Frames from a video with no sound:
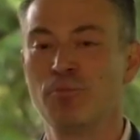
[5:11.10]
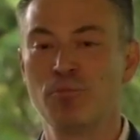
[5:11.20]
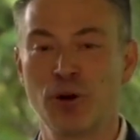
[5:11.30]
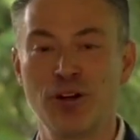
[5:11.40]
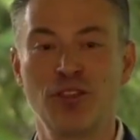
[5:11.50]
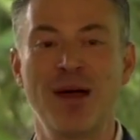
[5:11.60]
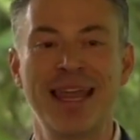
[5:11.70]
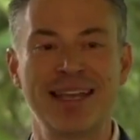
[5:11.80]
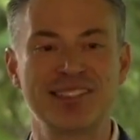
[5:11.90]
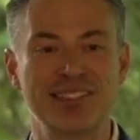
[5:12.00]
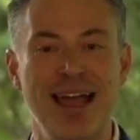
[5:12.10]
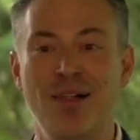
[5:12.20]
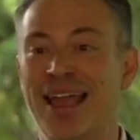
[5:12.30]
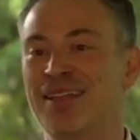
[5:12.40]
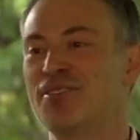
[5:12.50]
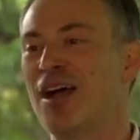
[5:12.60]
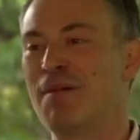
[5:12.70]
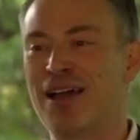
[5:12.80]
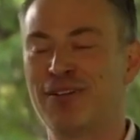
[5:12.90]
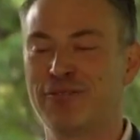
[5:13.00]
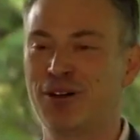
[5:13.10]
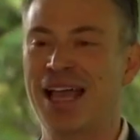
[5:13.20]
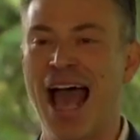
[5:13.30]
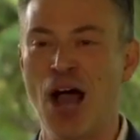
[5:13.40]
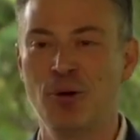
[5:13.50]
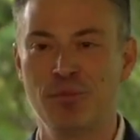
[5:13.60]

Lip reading: Birthright Excel, I can talk about it for an hour,